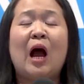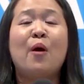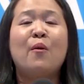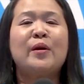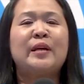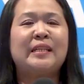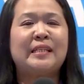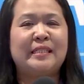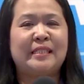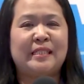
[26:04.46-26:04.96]

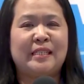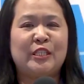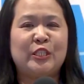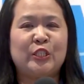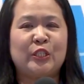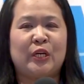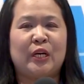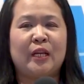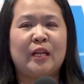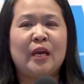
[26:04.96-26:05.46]
our
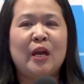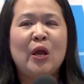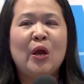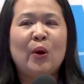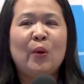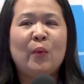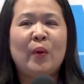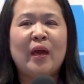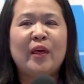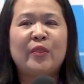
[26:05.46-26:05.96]
decision
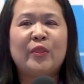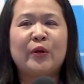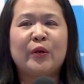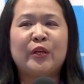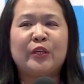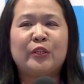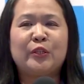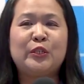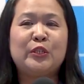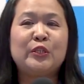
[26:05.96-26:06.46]

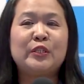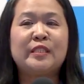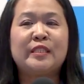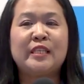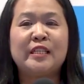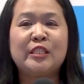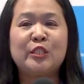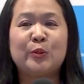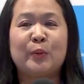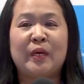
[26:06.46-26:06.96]
whether to use
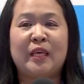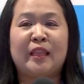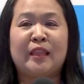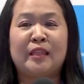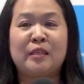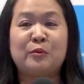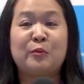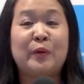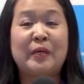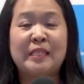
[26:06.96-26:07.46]
this
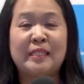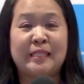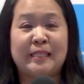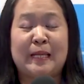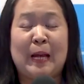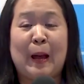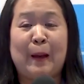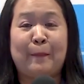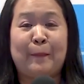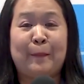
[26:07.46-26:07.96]

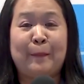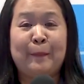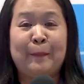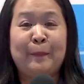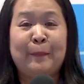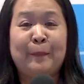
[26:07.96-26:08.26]
wisdom.